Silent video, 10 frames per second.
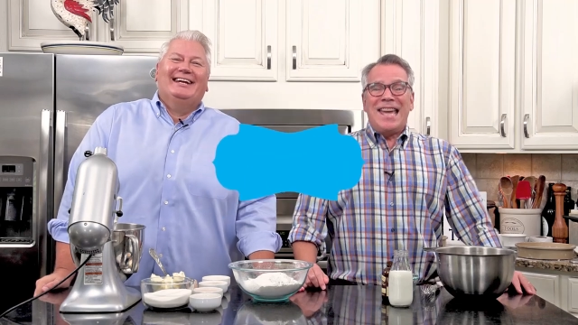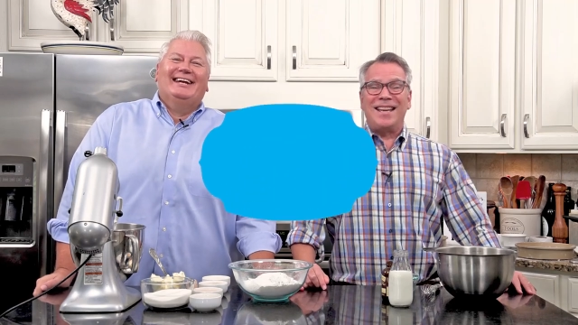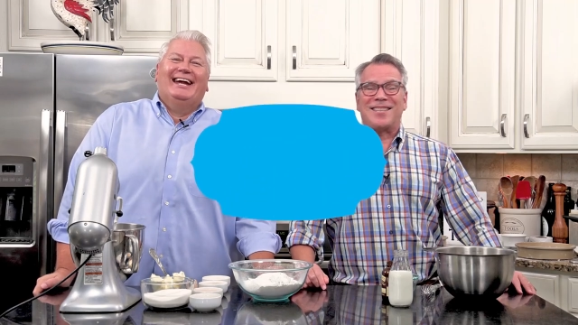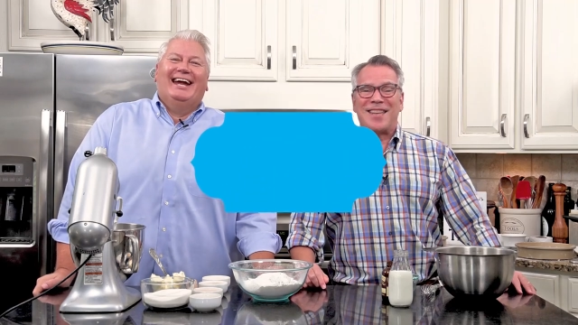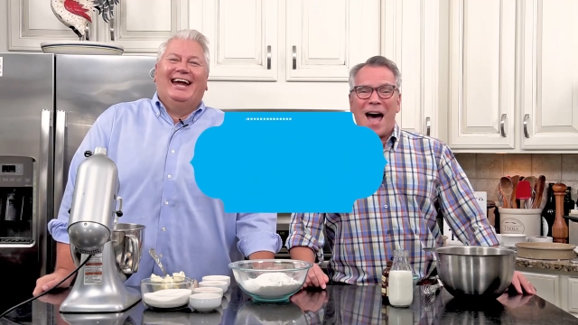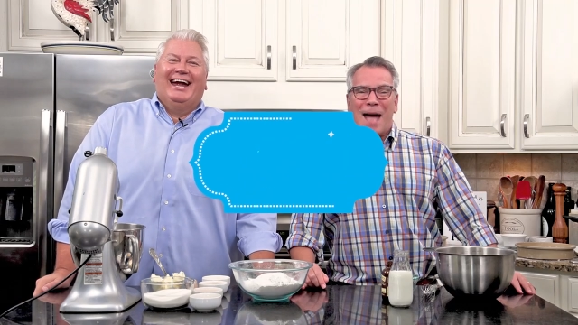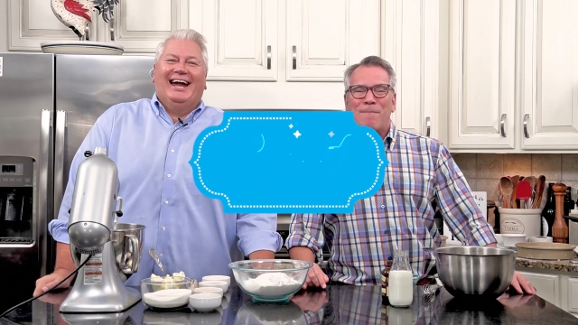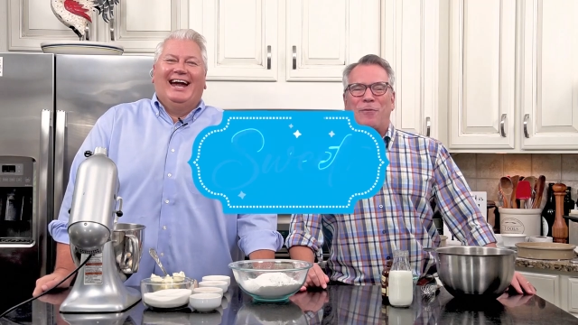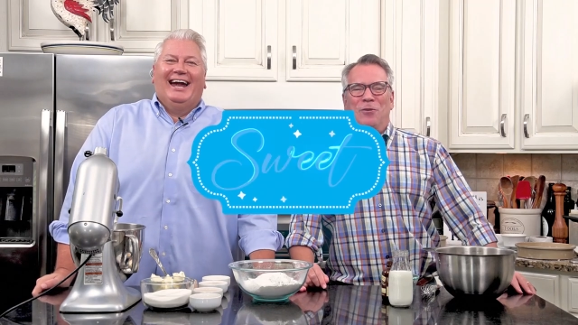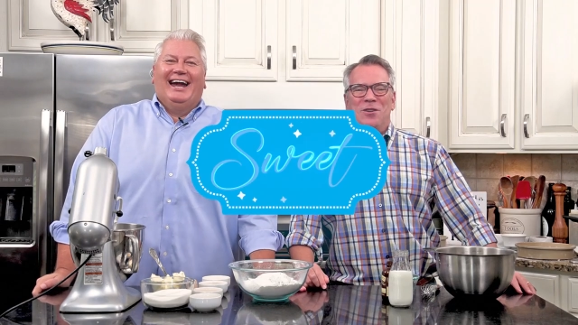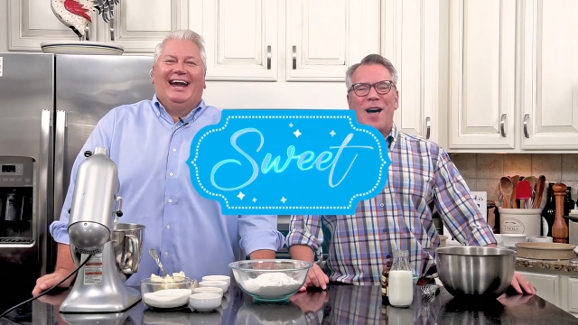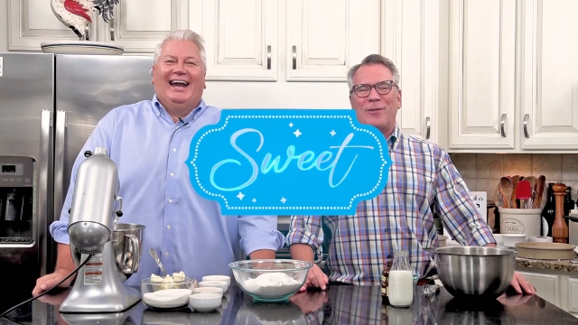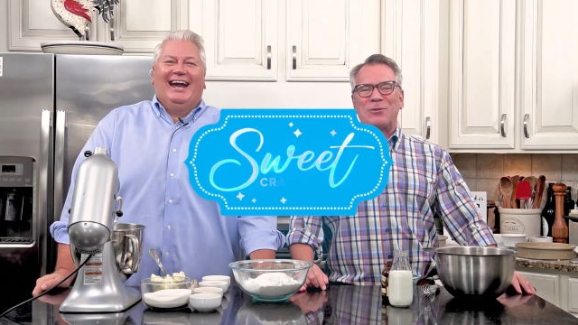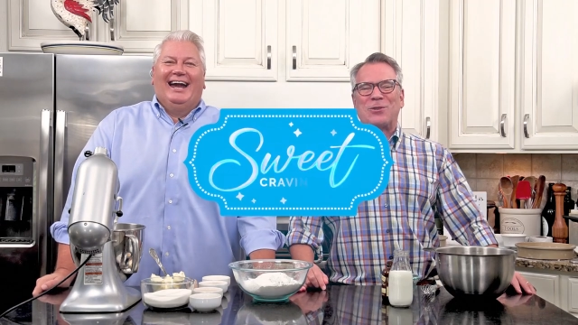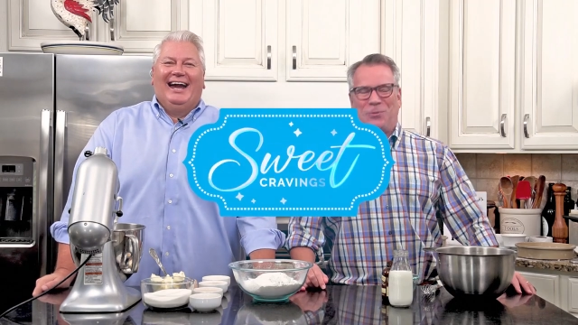Speaker 1: It's time for
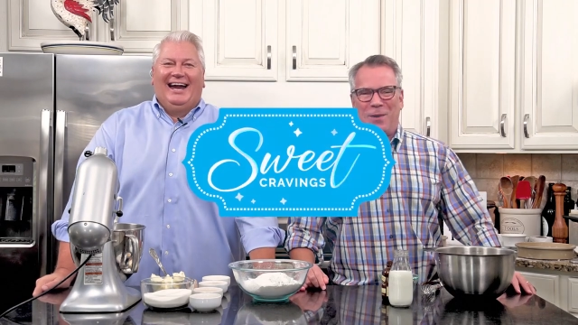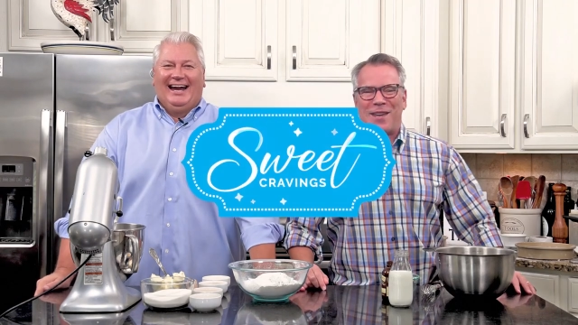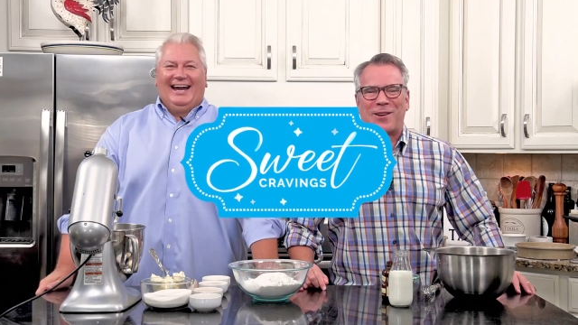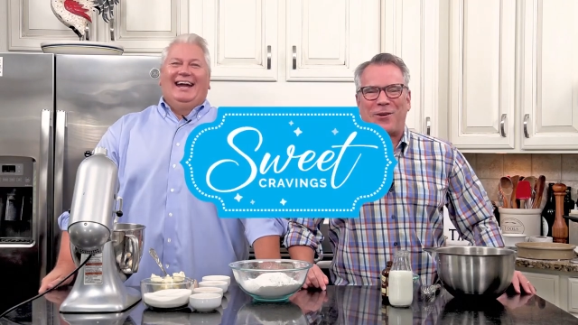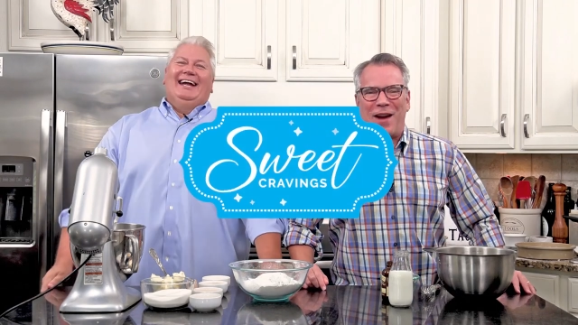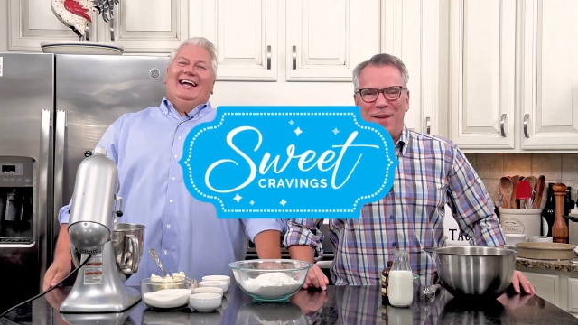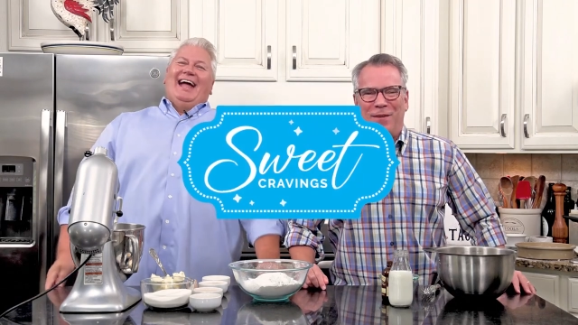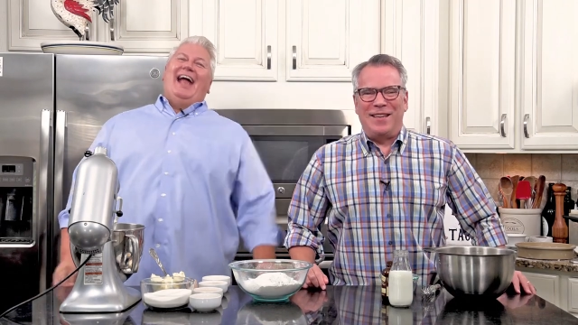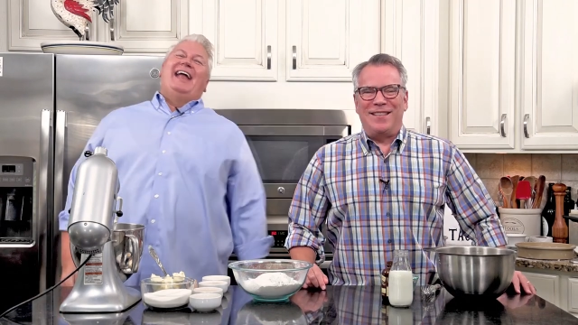another Sweet Craving.